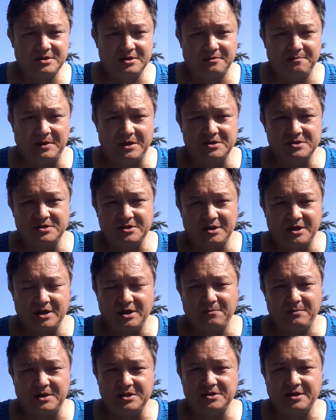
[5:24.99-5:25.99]
the beaches of
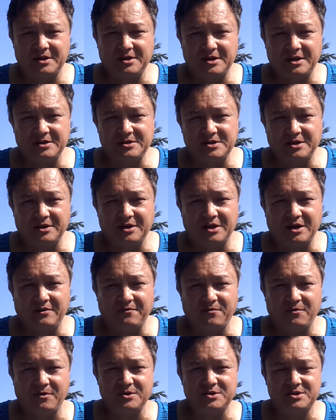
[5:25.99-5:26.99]
Huntington Beach like Southern
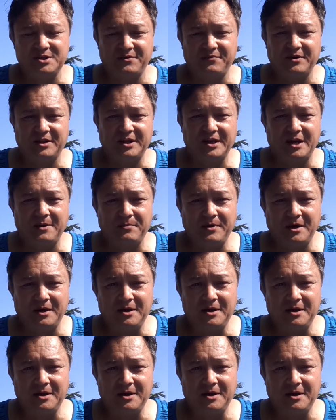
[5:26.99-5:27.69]
California, stuff like that.